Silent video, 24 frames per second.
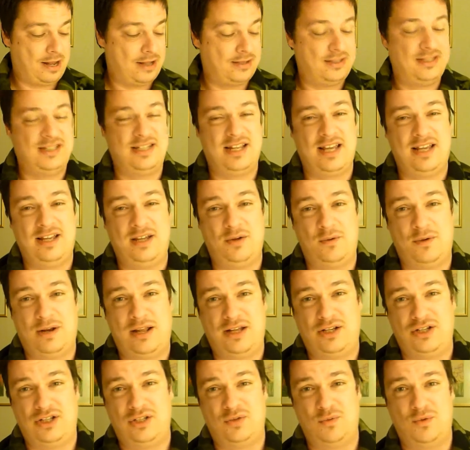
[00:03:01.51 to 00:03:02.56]
that state
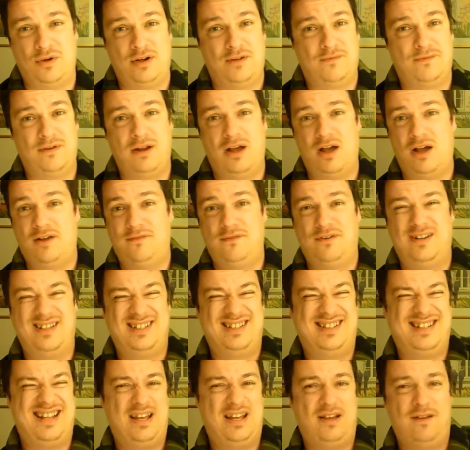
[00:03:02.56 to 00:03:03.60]
where I just want to vlog for the
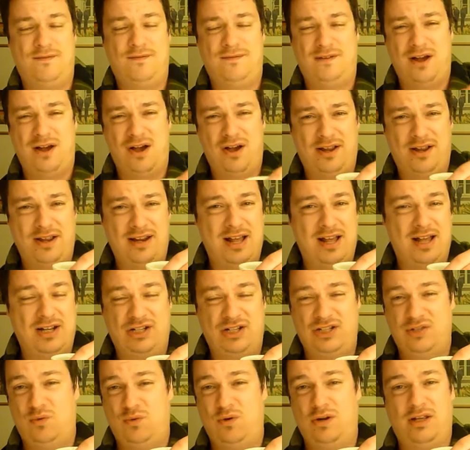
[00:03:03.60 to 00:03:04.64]
sake of vlogging. I
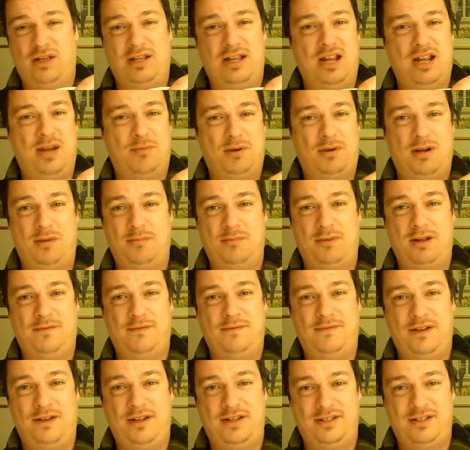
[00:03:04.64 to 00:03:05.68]
just want a camera in my
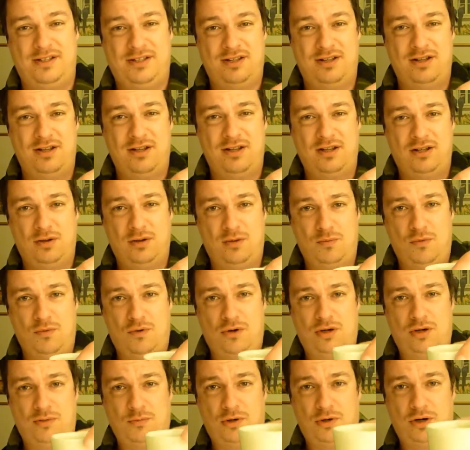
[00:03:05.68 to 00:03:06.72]
face
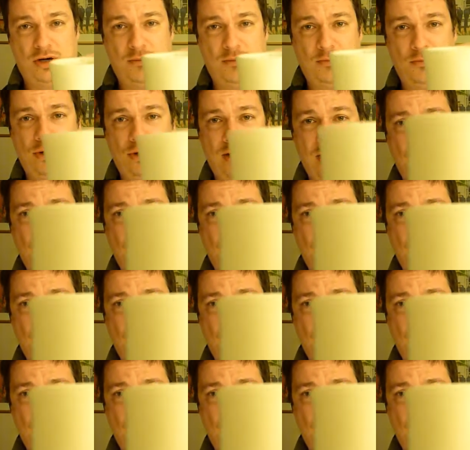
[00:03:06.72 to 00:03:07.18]
more more more